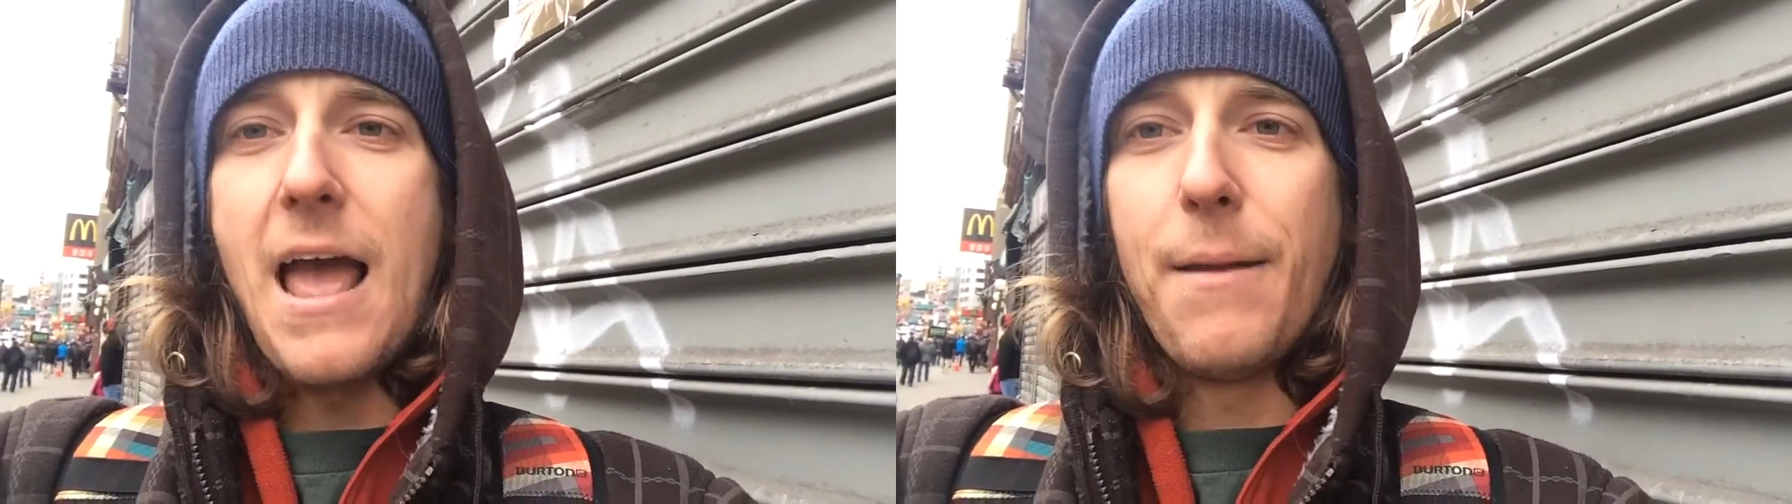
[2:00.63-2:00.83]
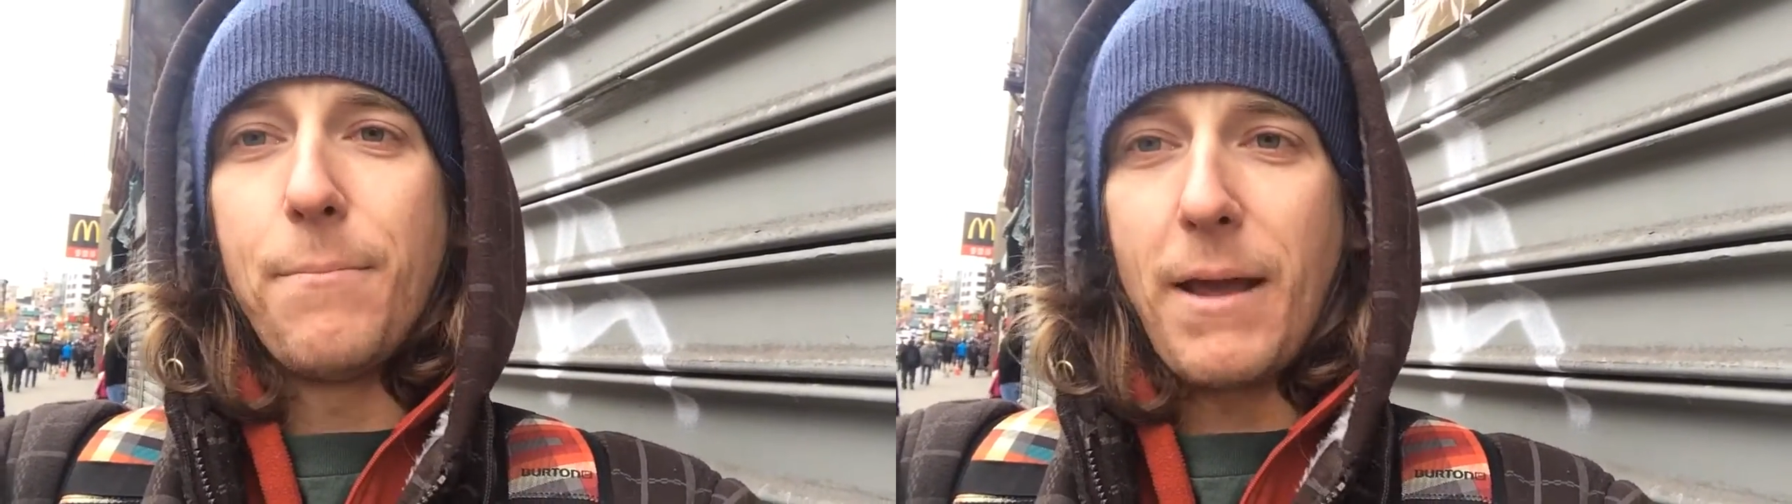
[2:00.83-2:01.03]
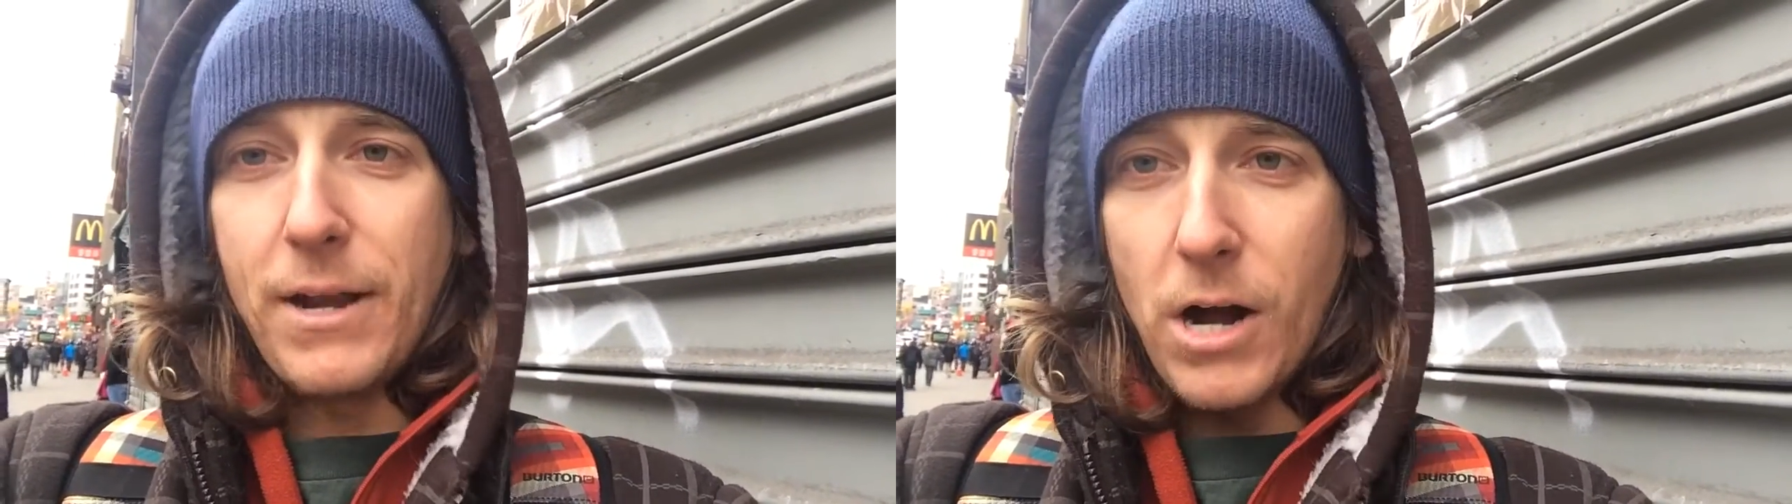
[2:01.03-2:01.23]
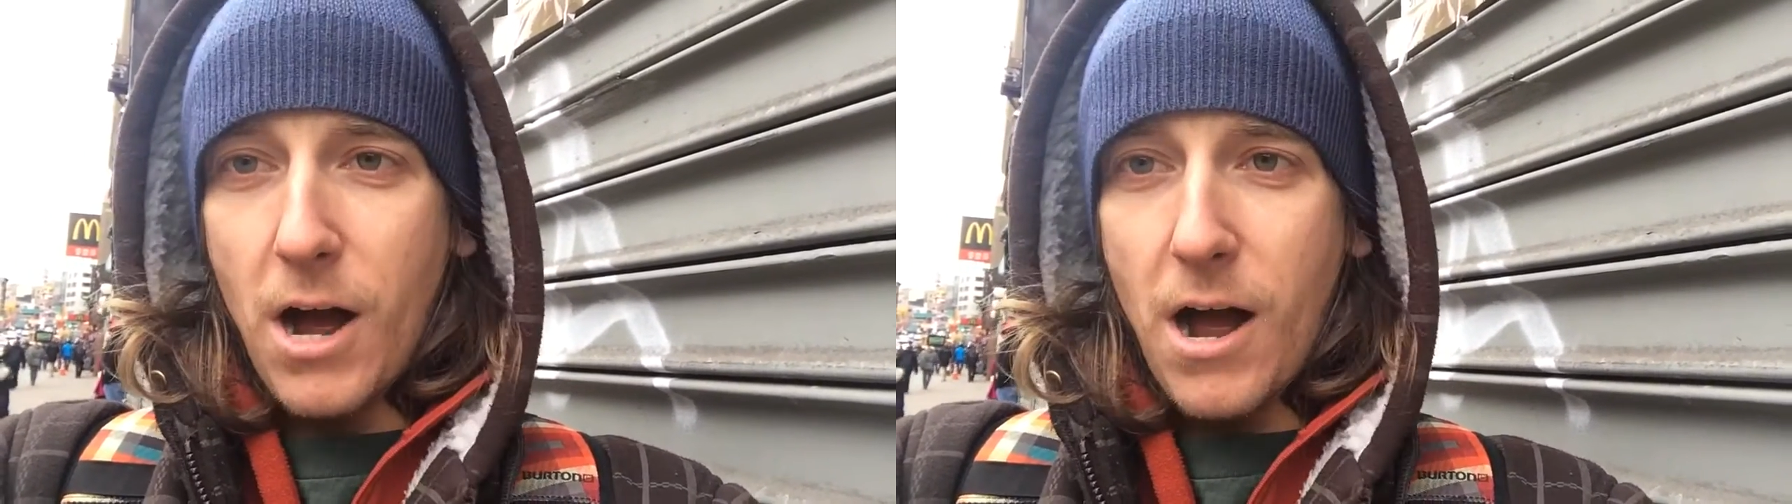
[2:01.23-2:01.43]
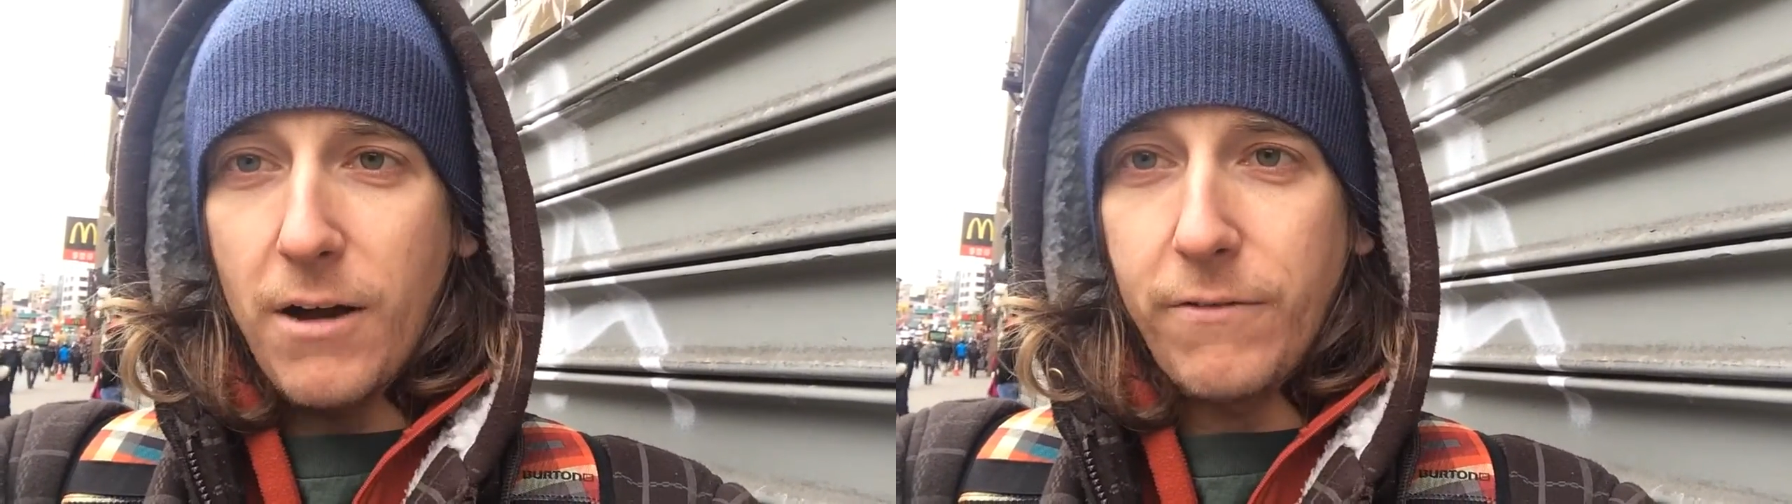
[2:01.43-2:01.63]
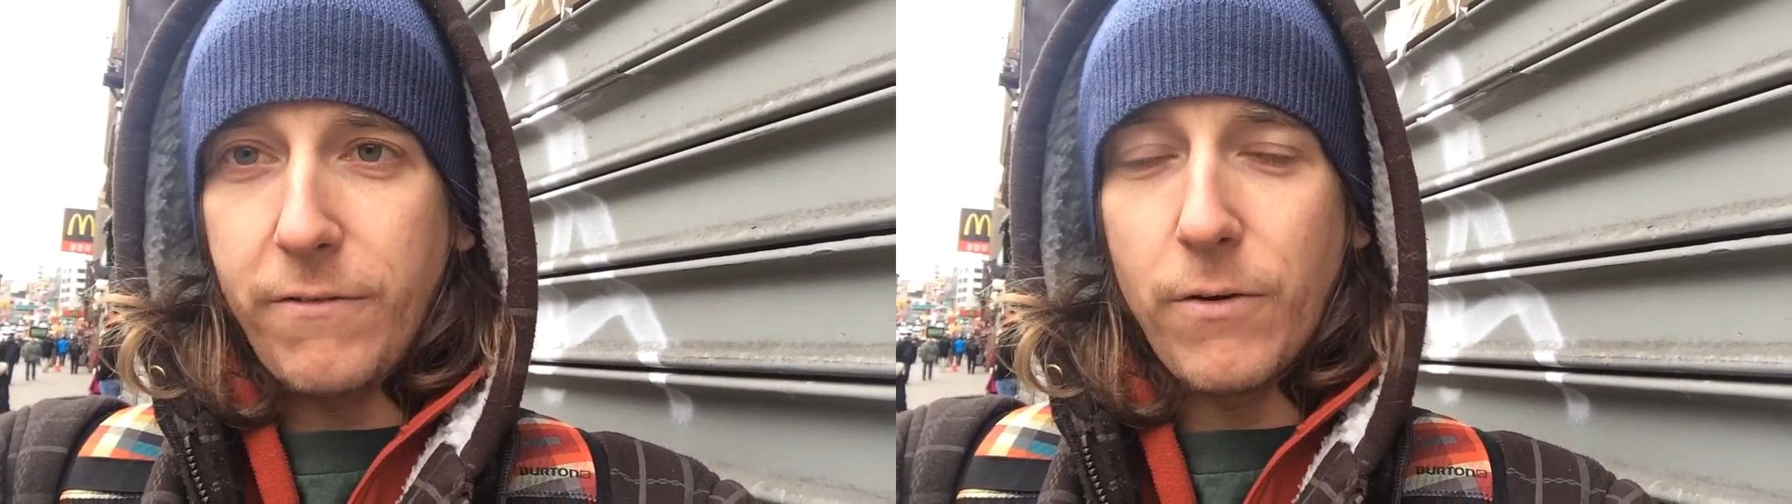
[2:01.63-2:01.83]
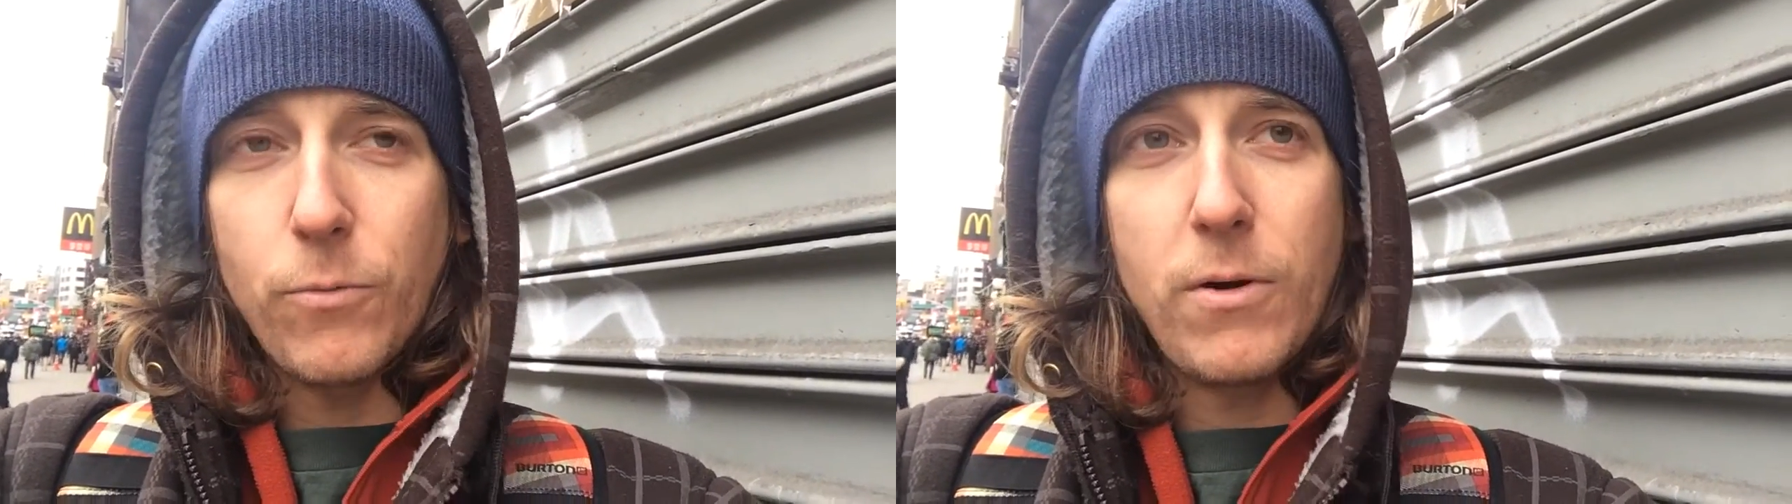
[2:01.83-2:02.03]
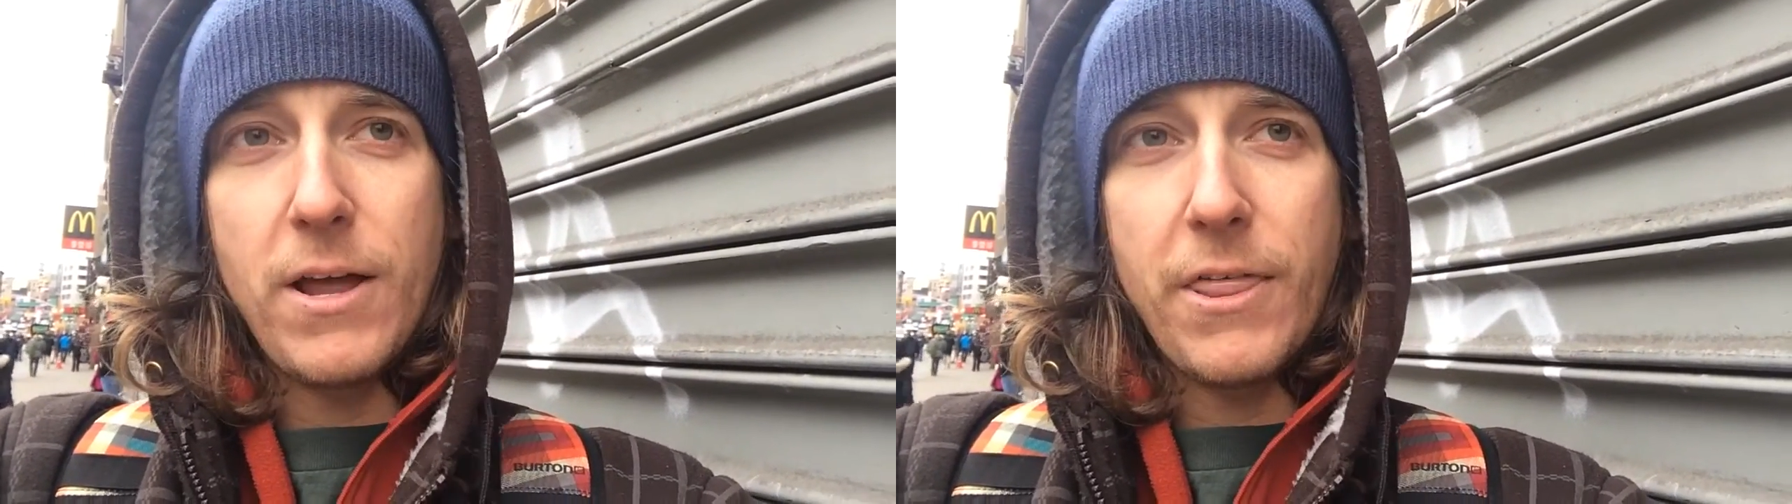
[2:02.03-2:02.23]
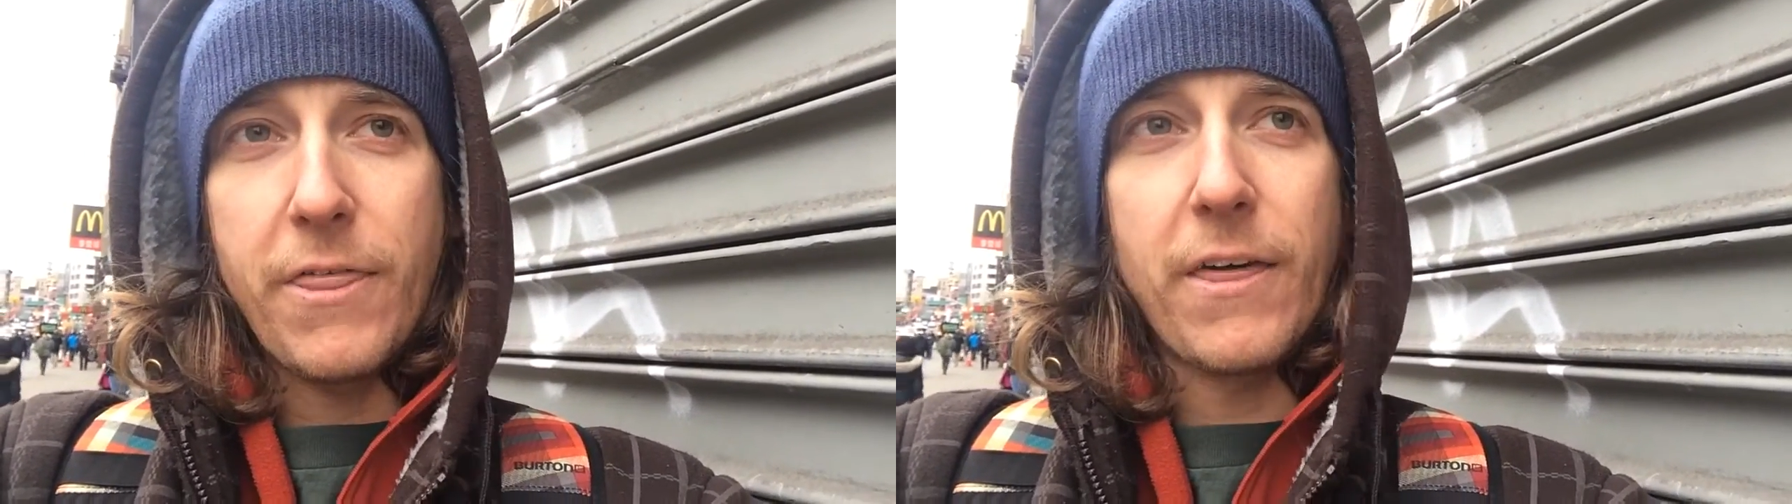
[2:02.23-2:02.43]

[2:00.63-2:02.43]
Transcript: made off with